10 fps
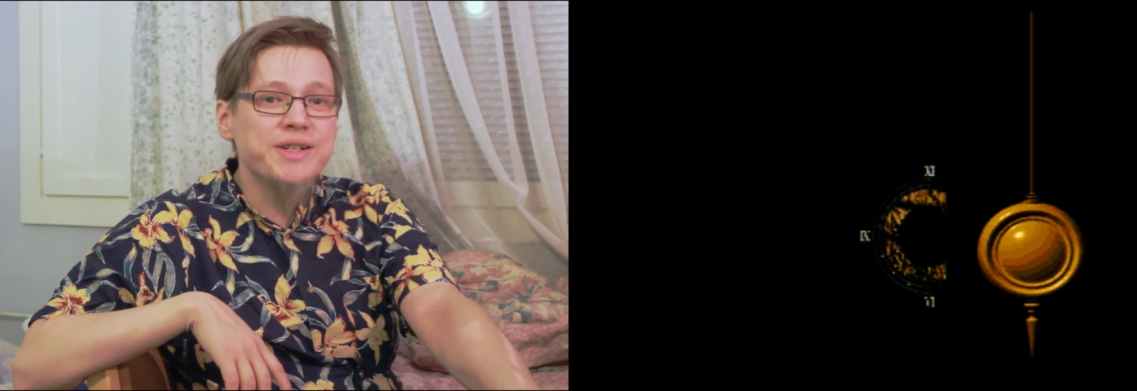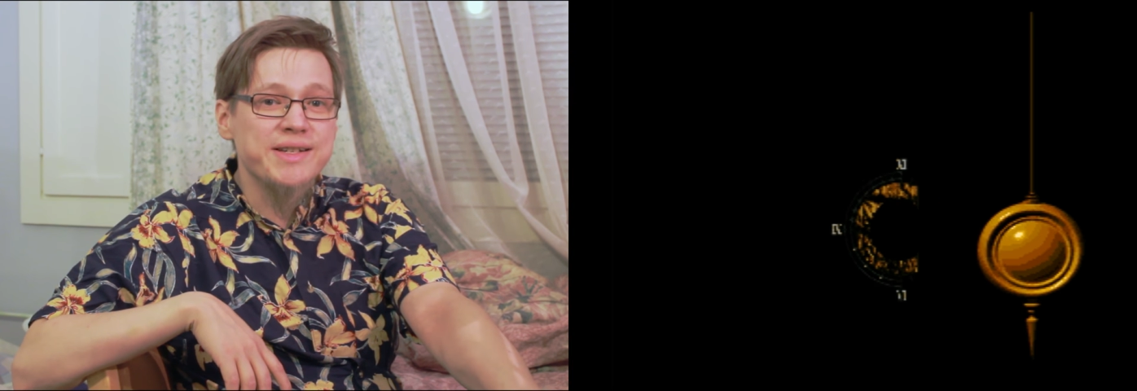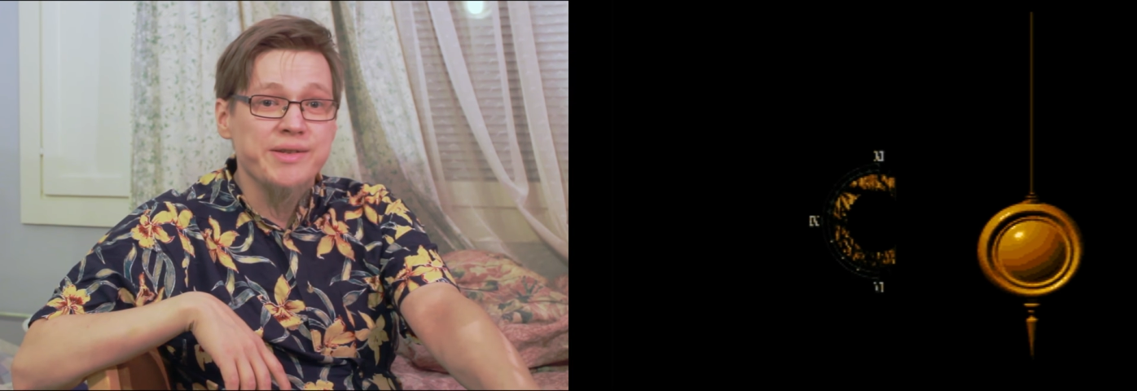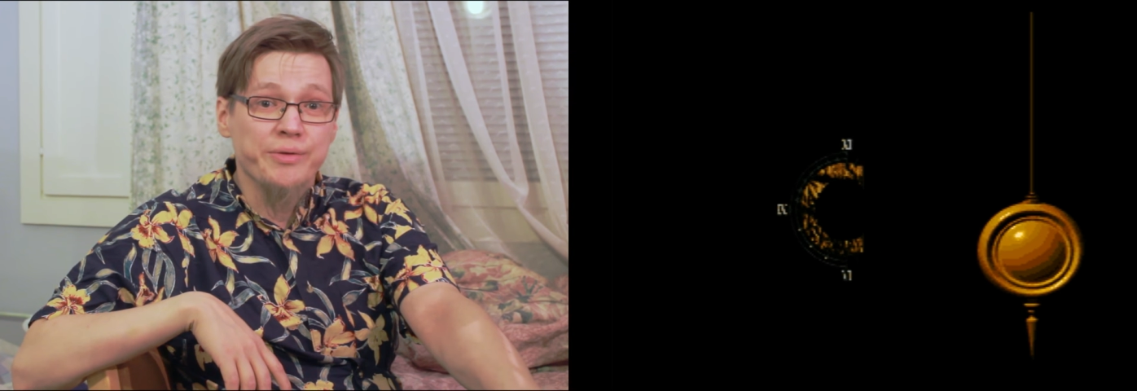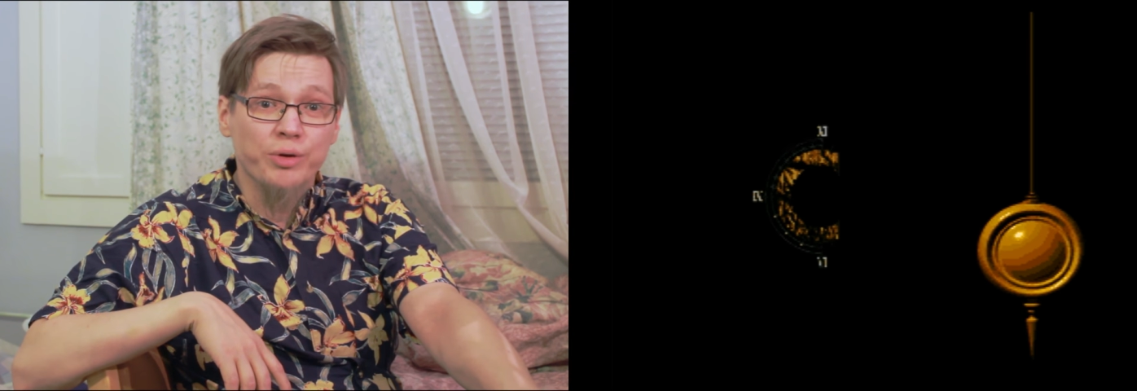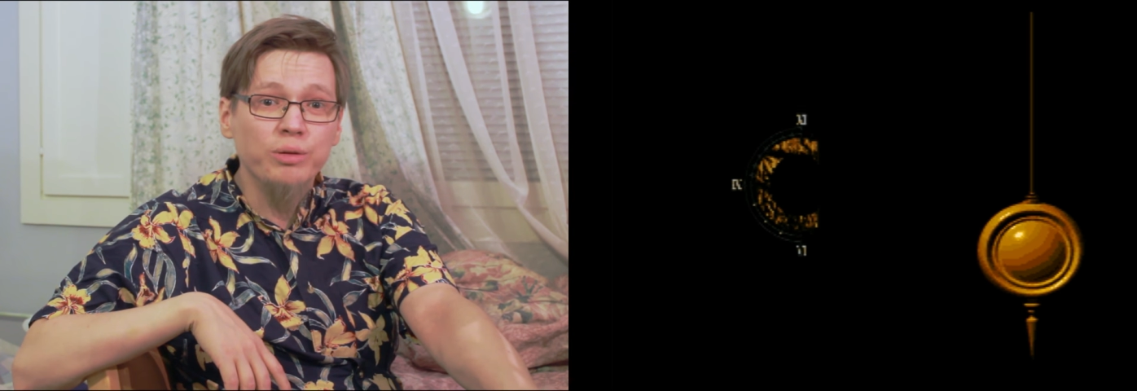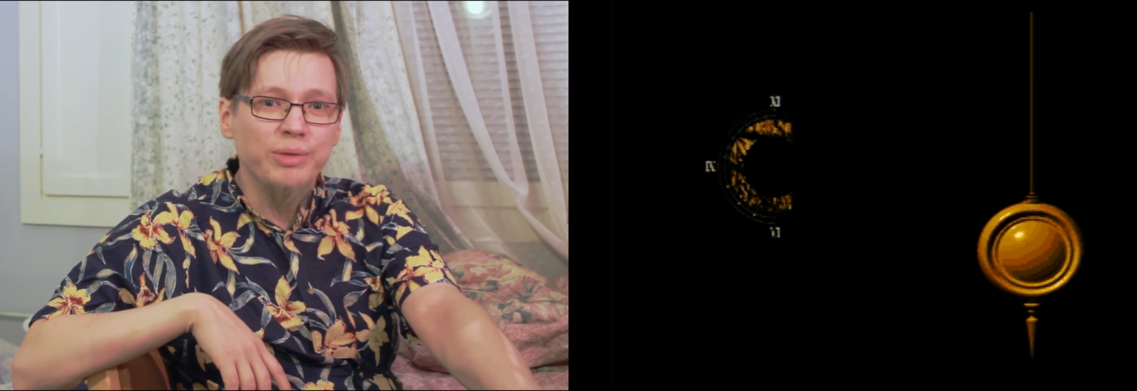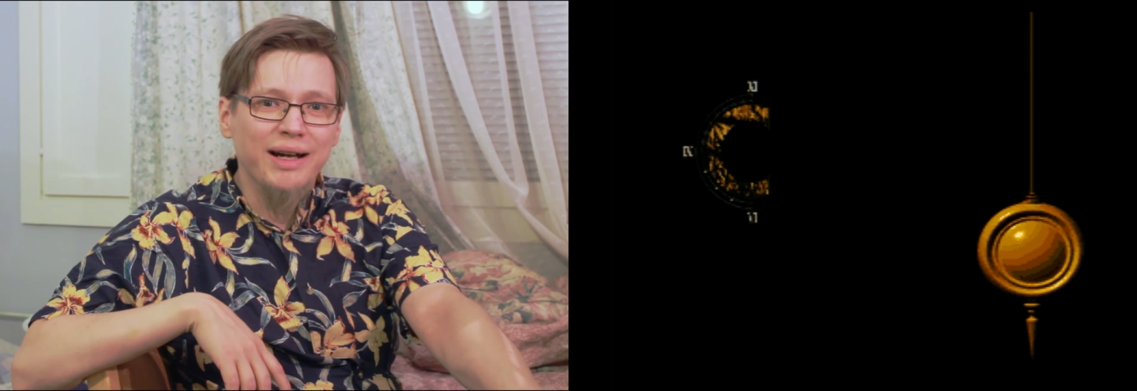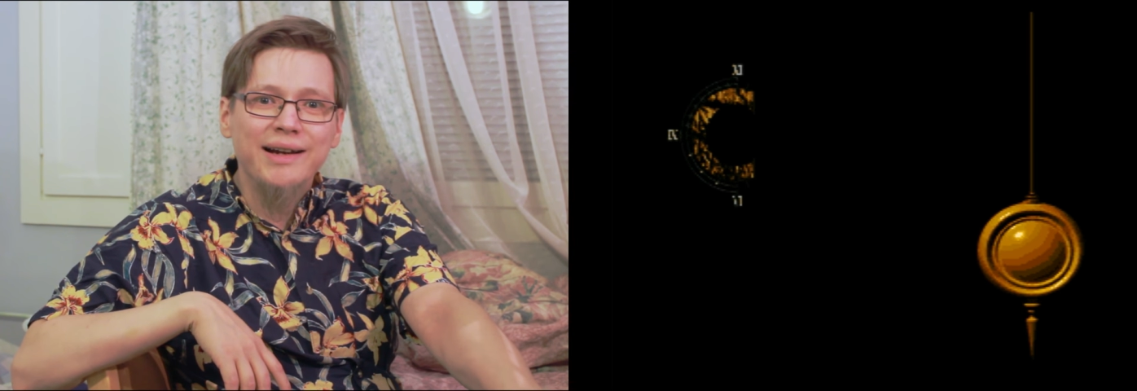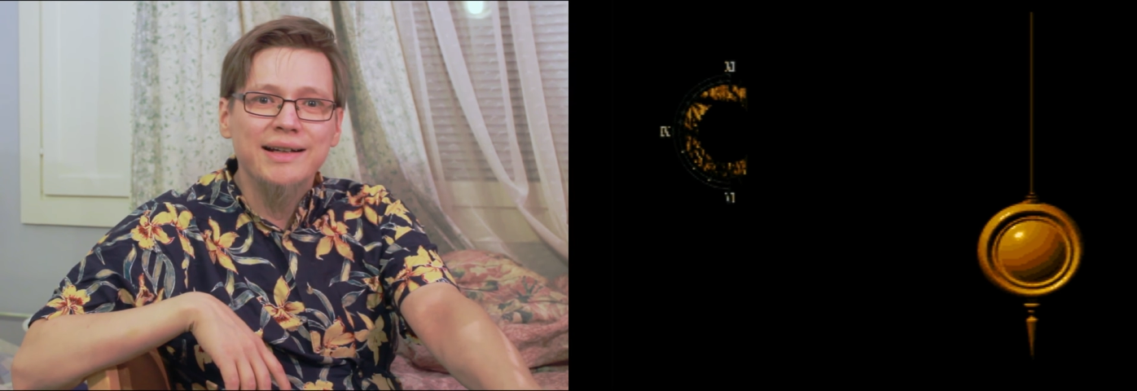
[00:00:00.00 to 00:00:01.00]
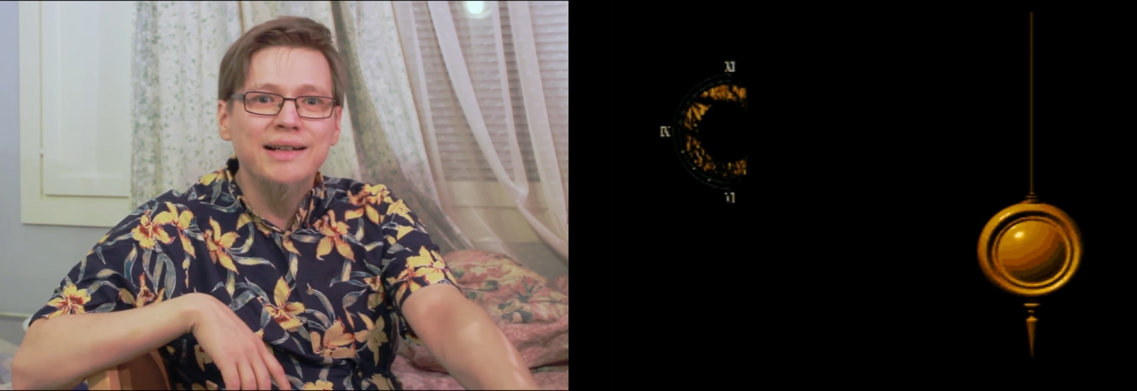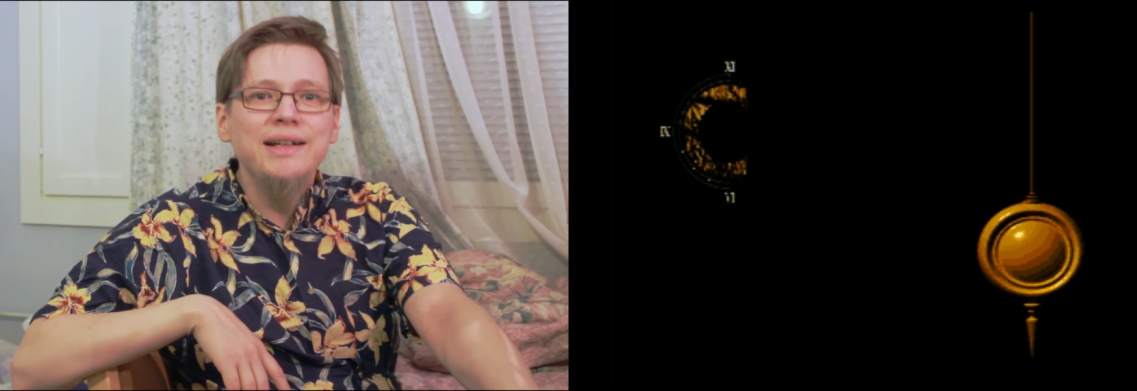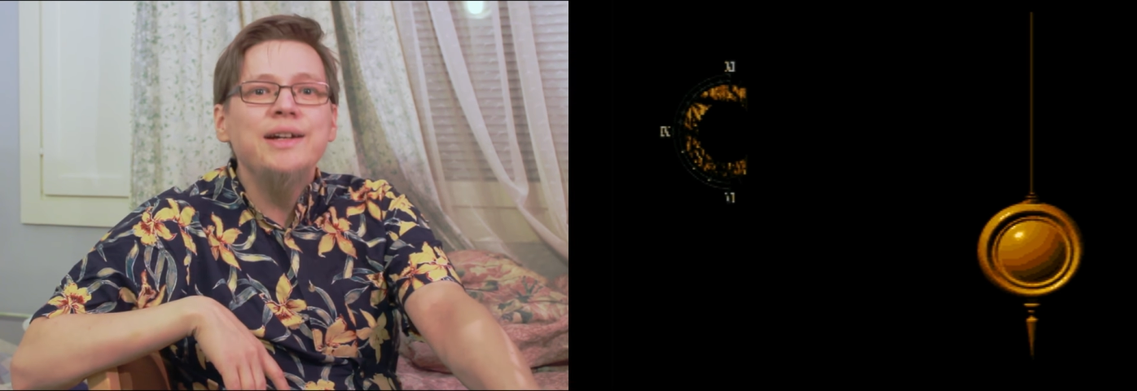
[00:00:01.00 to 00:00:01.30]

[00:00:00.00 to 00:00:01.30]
is a ROM hack,